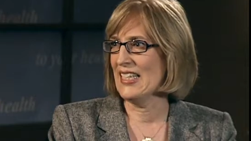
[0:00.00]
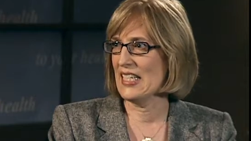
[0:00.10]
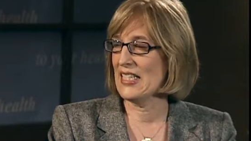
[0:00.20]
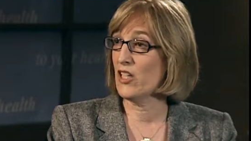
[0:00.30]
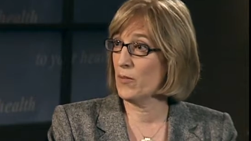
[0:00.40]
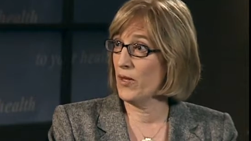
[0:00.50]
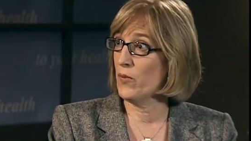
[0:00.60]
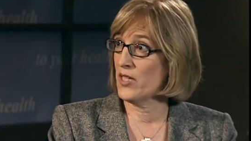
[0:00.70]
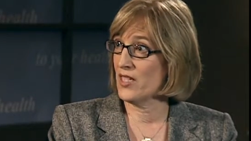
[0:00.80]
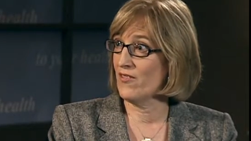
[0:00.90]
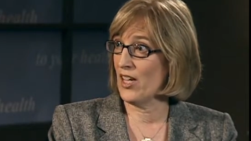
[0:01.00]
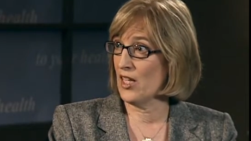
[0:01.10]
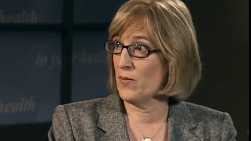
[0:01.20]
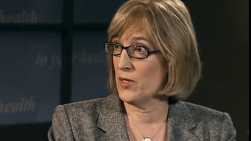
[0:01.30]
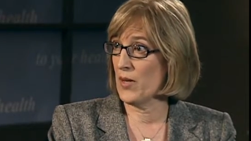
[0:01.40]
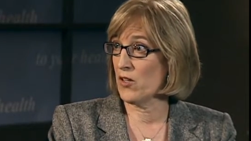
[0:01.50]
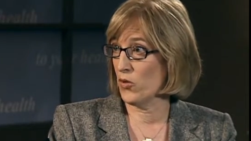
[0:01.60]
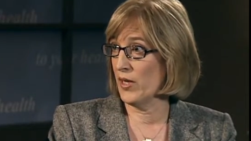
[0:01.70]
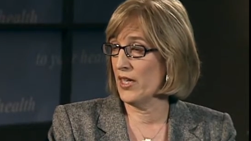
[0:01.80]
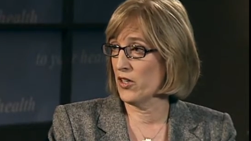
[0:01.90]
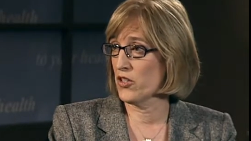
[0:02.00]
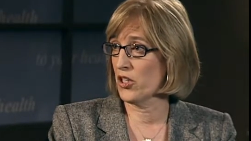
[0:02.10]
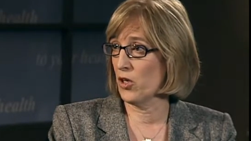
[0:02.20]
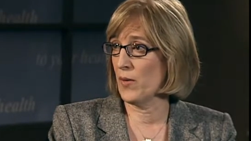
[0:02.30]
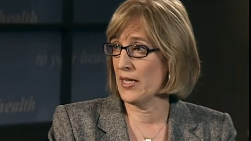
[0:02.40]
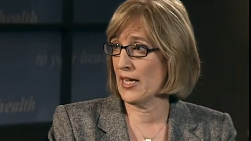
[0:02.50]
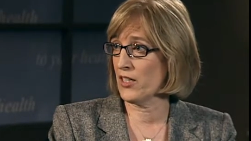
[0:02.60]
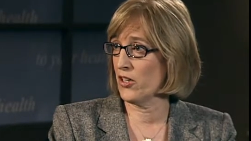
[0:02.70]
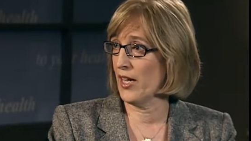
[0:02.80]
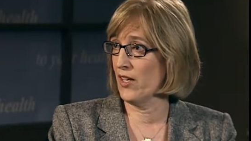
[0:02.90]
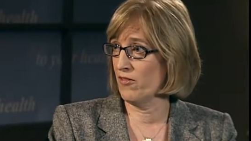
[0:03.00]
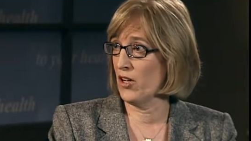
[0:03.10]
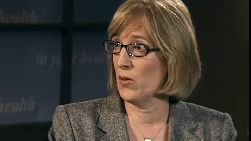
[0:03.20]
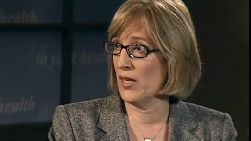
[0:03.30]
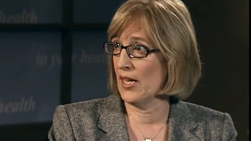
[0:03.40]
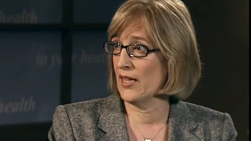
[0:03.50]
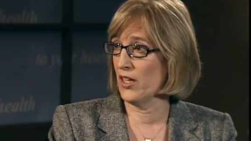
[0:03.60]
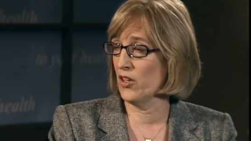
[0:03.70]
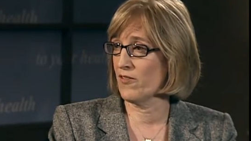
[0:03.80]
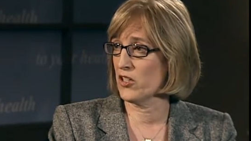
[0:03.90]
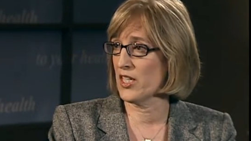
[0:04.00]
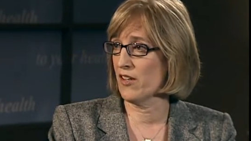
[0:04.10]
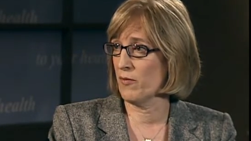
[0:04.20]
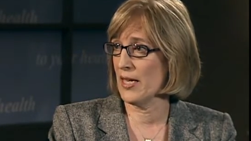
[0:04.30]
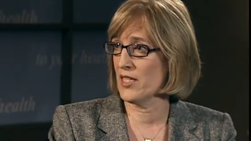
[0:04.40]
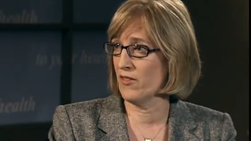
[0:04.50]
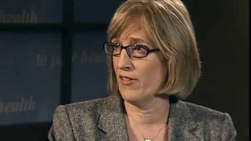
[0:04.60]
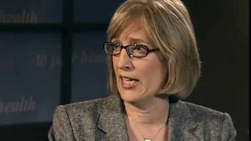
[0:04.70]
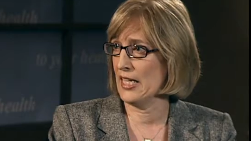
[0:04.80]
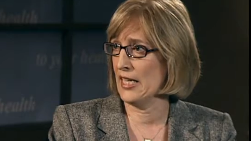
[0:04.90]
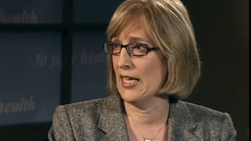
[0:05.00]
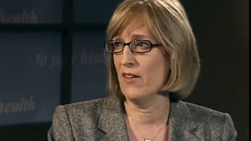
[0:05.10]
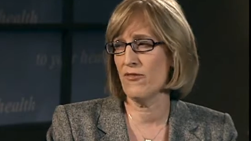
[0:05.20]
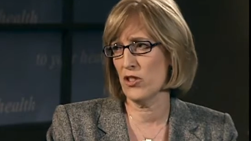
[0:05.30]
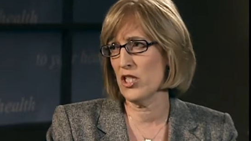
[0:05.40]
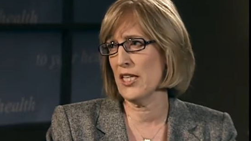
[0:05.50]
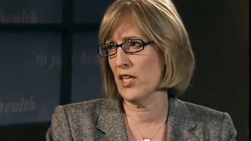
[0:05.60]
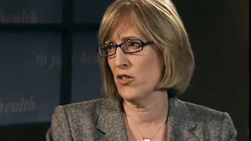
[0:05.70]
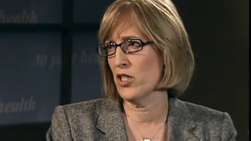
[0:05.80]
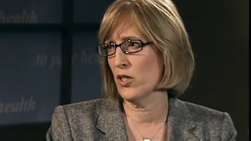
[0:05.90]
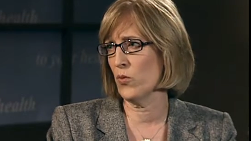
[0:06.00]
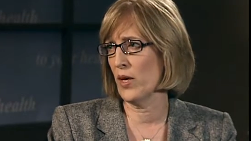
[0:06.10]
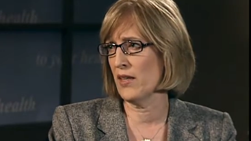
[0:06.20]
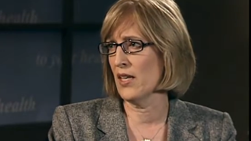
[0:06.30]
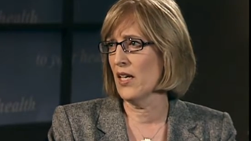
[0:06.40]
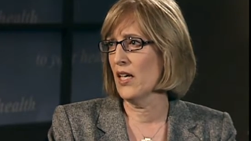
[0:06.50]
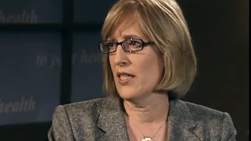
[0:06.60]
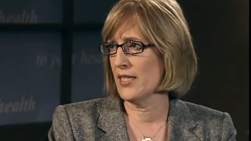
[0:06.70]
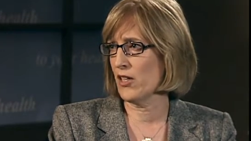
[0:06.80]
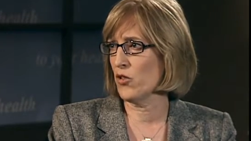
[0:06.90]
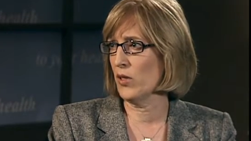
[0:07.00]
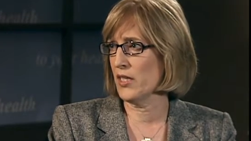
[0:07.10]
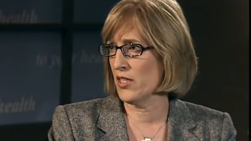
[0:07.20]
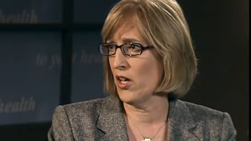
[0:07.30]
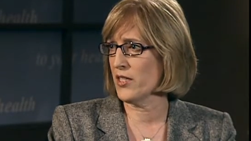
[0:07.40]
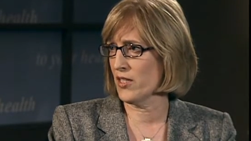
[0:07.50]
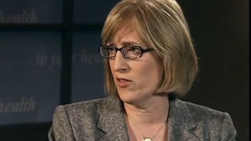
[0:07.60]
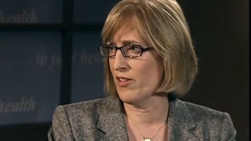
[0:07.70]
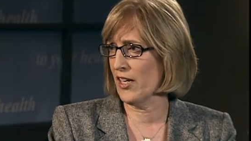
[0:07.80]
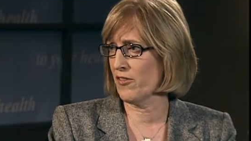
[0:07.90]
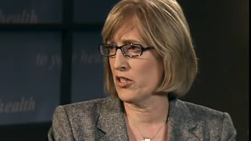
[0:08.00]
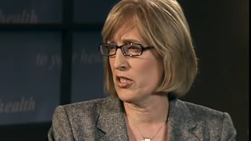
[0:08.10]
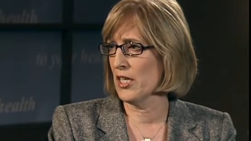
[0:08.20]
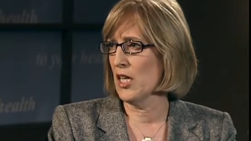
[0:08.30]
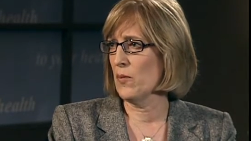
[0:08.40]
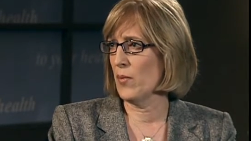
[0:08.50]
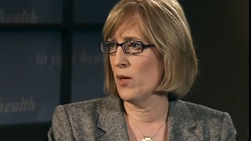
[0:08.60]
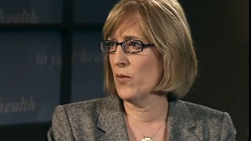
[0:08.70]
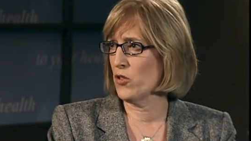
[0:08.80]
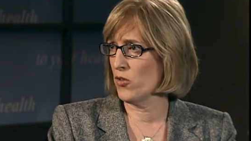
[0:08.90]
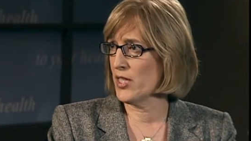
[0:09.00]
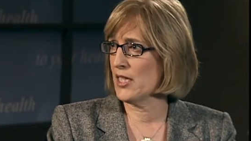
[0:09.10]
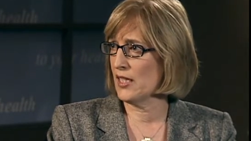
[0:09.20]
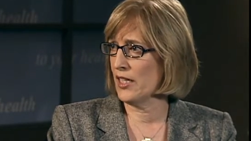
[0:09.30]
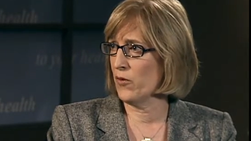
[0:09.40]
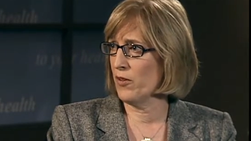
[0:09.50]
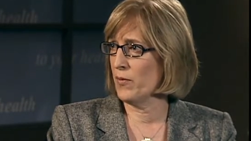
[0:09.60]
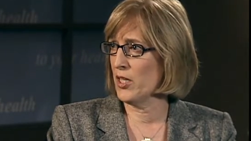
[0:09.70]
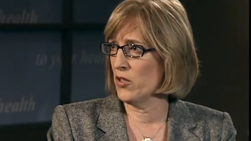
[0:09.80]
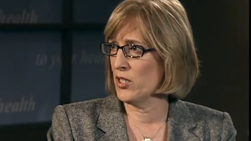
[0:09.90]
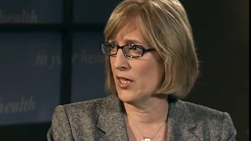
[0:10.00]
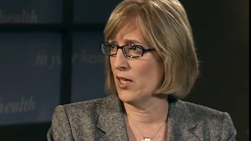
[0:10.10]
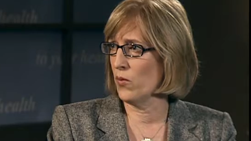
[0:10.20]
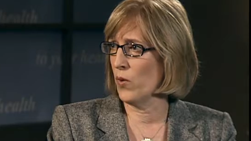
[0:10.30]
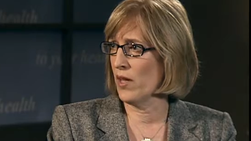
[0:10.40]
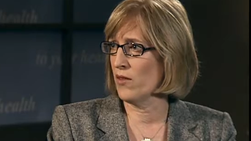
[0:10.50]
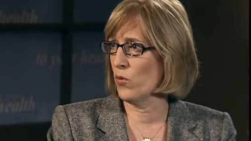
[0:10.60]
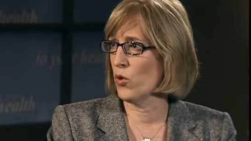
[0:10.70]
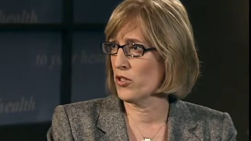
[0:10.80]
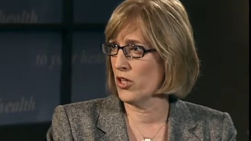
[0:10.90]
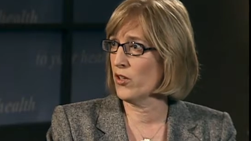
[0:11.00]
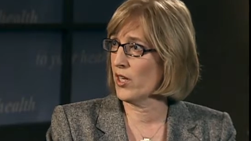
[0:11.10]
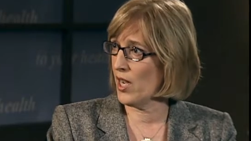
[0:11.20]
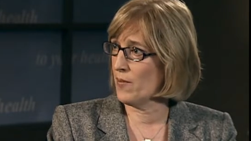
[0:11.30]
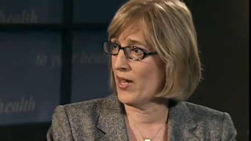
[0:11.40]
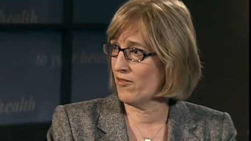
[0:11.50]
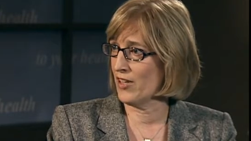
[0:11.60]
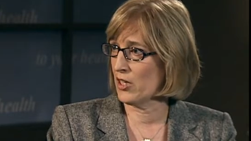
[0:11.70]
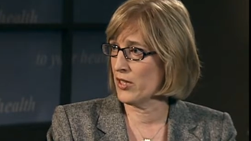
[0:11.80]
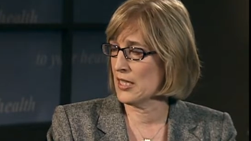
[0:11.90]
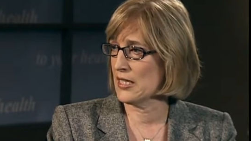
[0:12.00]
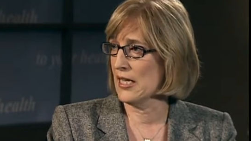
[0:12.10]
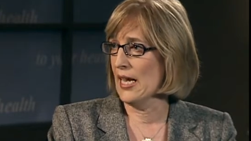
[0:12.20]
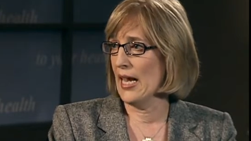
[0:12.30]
This therapy was developed about 20 years ago by Dr. Edna Foa at the University of Pennsylvania, and they first they used it with sexual assault survivors, but most recently we've been using it with war zone and combat veterans,